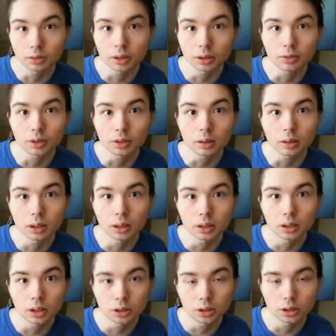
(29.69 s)
15
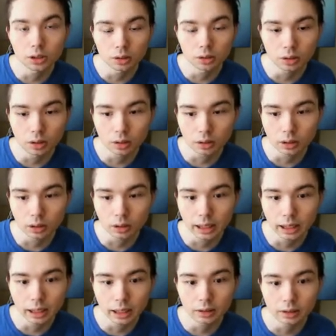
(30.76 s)
minutes each on the clock,
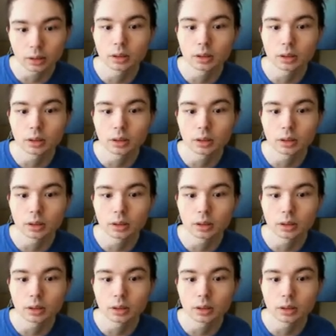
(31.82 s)
and